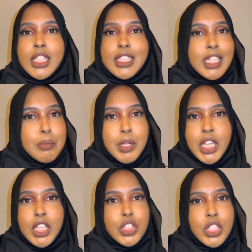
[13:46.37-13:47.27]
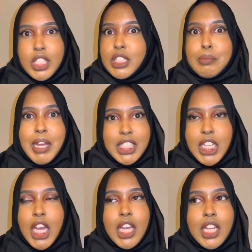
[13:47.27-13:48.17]
deeply into this
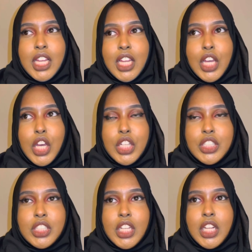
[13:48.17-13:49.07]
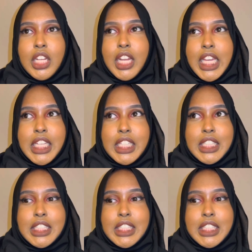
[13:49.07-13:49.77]
matter until, like,